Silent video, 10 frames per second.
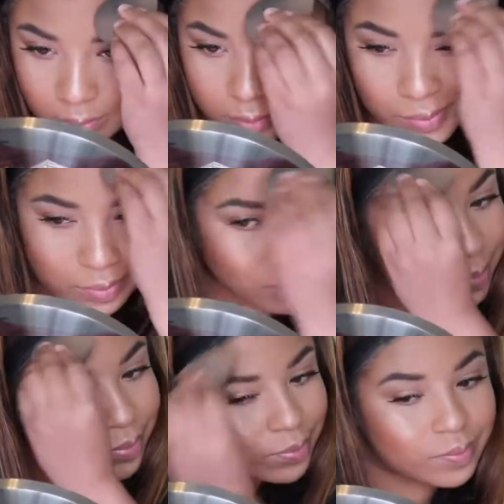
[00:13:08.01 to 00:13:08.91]
You know,
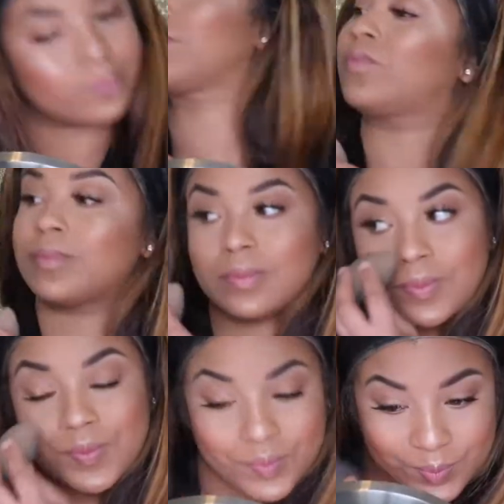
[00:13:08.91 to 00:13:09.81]
just the usual
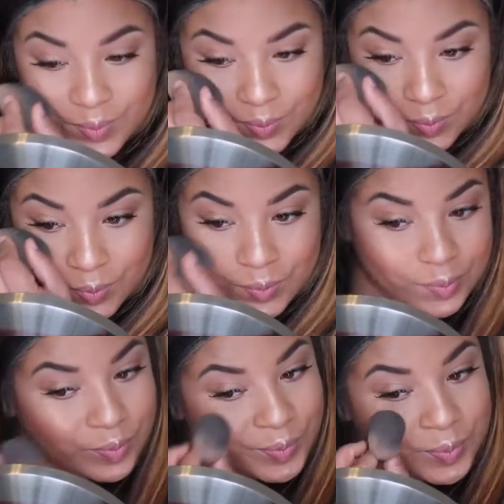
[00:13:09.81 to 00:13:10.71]
normal
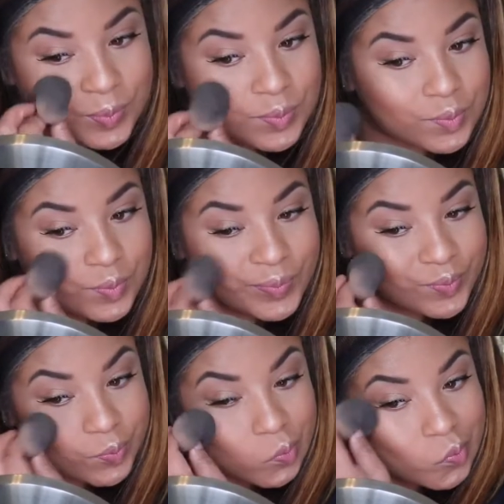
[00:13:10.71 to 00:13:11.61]
areas where you place your
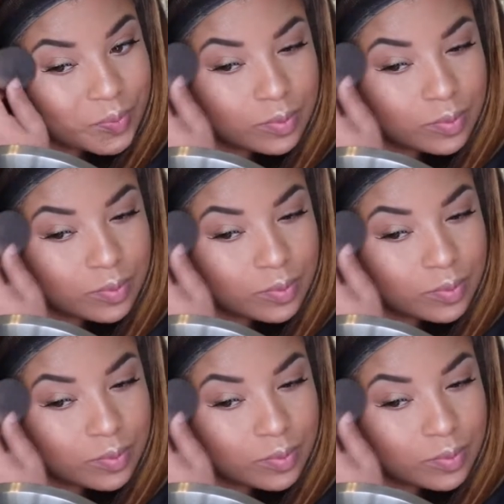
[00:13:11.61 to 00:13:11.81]
highlight.